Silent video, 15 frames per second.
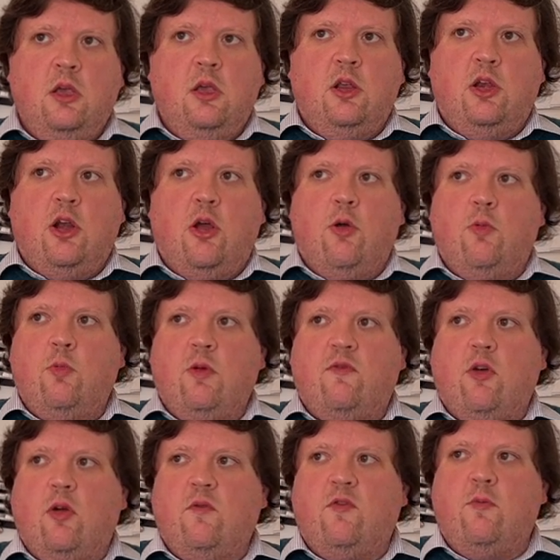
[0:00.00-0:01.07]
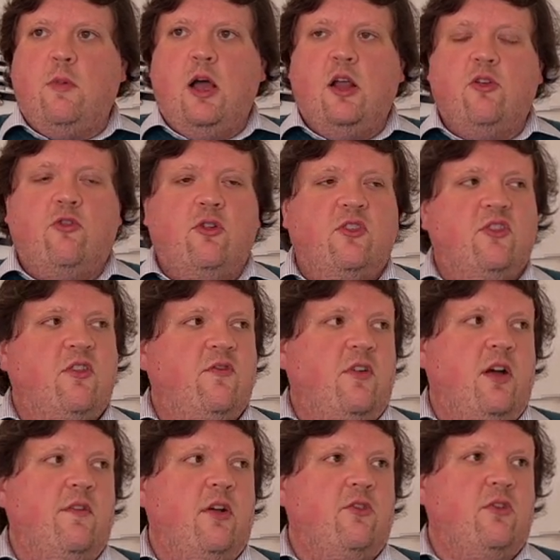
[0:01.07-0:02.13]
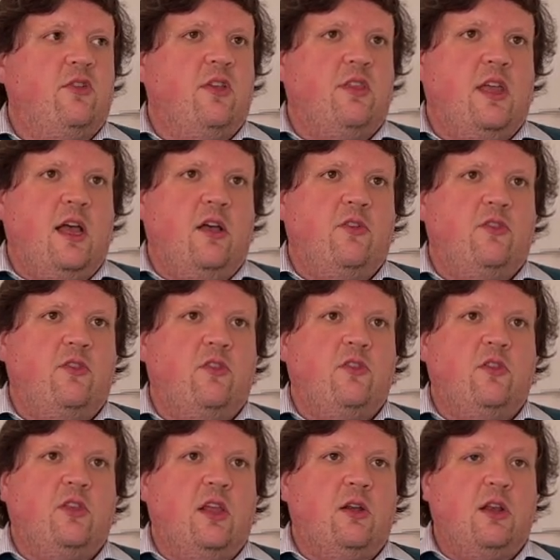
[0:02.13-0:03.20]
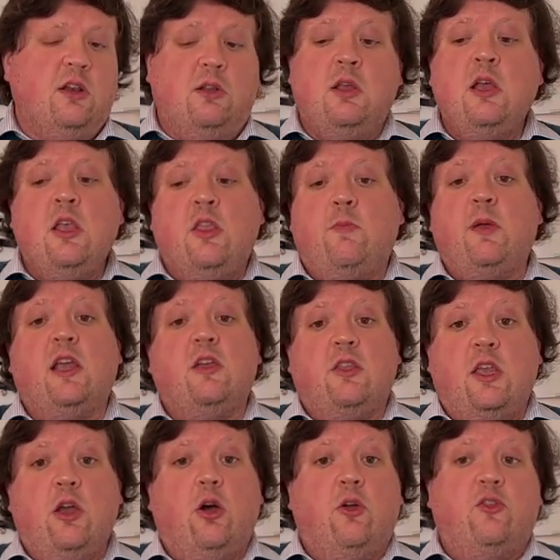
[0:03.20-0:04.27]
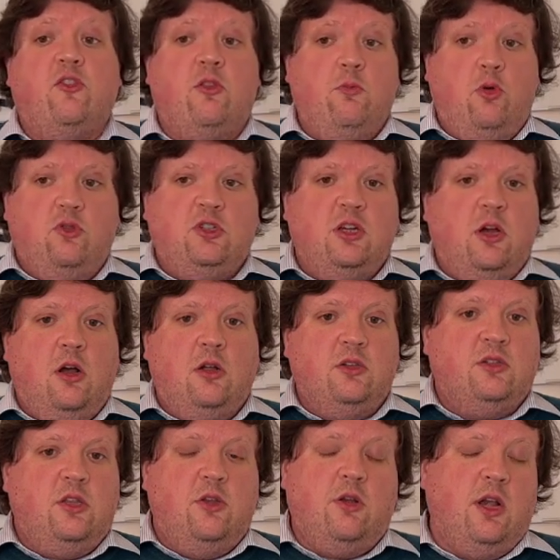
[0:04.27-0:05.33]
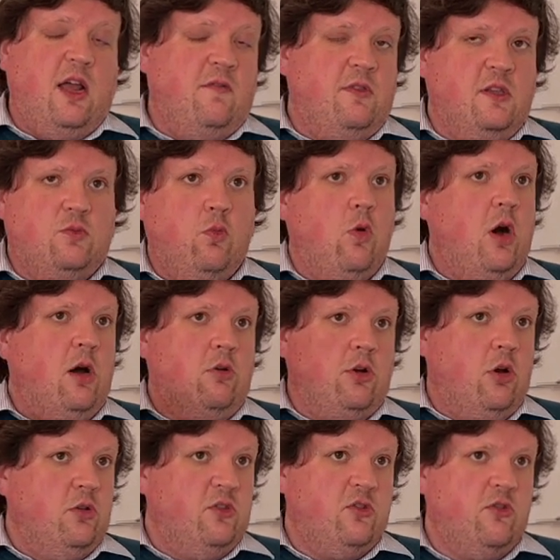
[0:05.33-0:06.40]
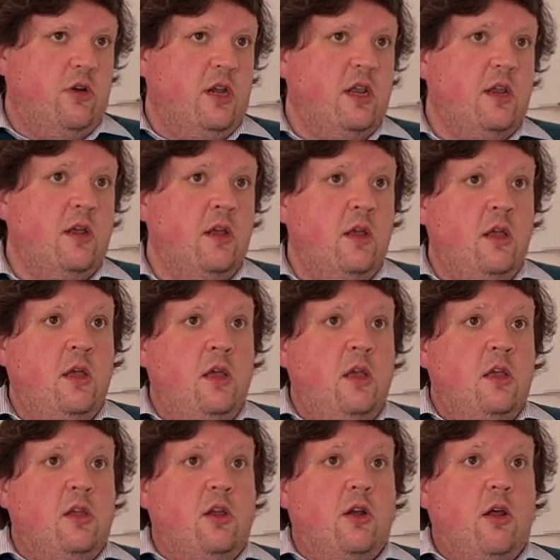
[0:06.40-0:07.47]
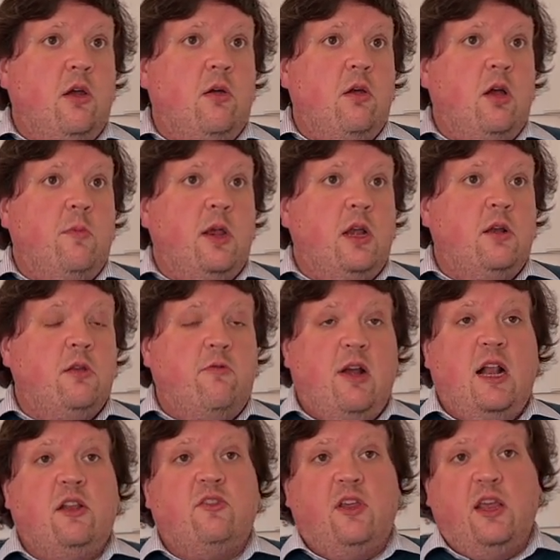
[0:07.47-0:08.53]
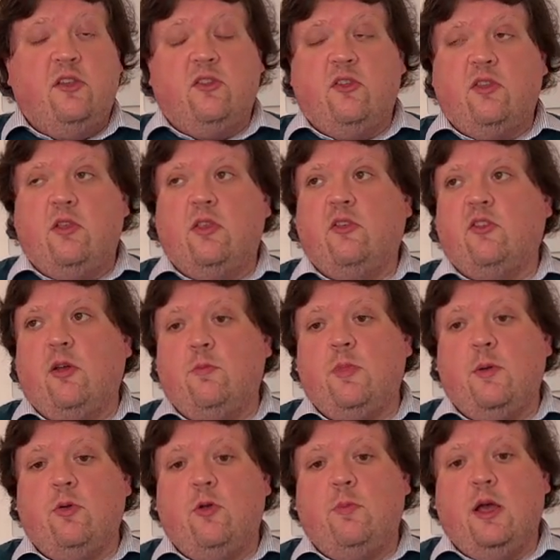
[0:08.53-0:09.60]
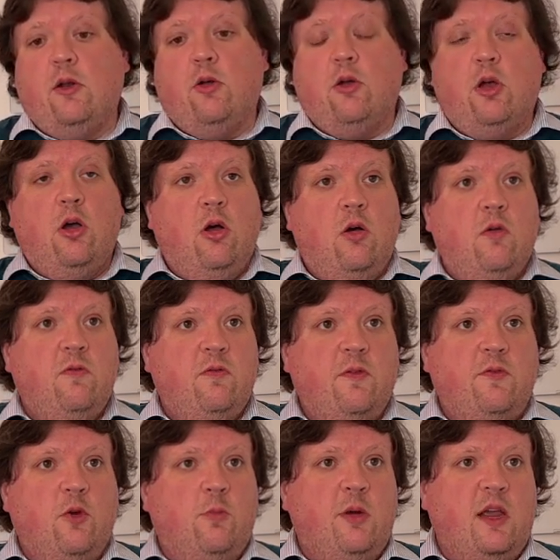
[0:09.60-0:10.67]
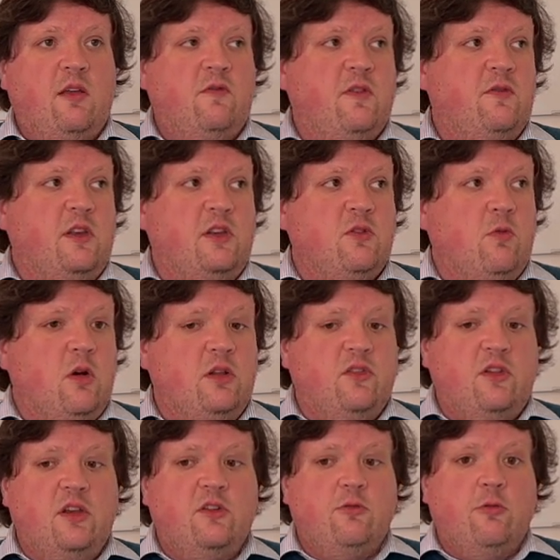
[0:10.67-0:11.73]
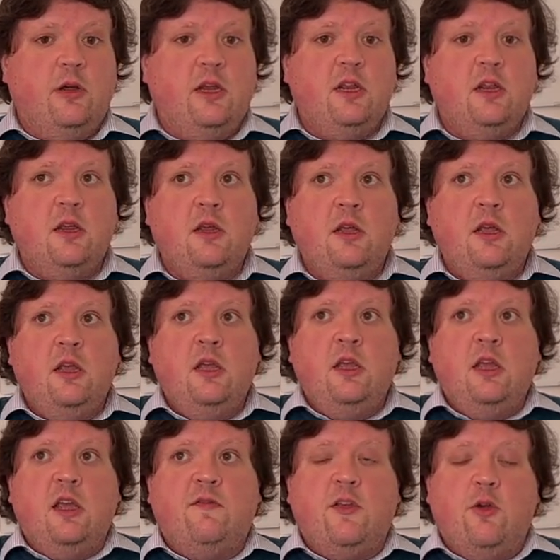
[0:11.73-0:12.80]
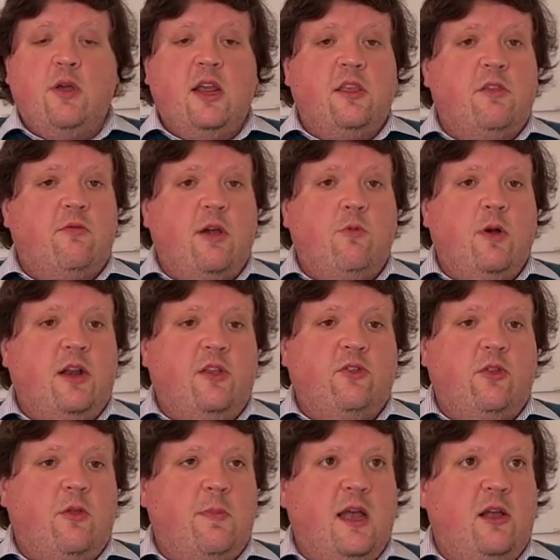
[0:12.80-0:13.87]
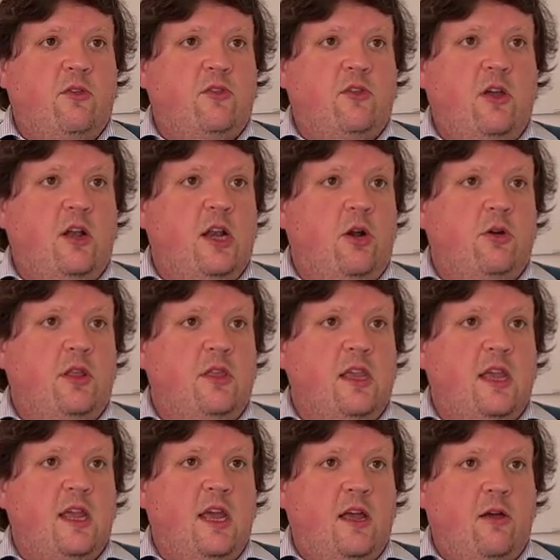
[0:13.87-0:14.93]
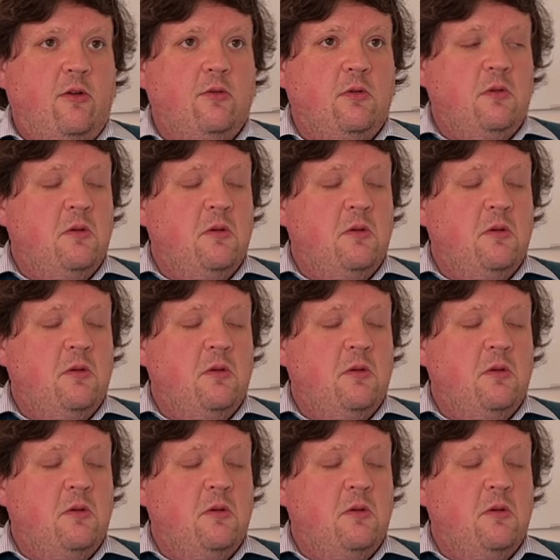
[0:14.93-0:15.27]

you know, we've gone from hundreds to 500 to thousands to 10, and the bigger the odds, the more chance that you can have this wild hot streak. You know, I mean, reality is that there's some people who bet on golf. If you're betting 50 to ones each week, if you hit 3 winners on the bounce early on in the account,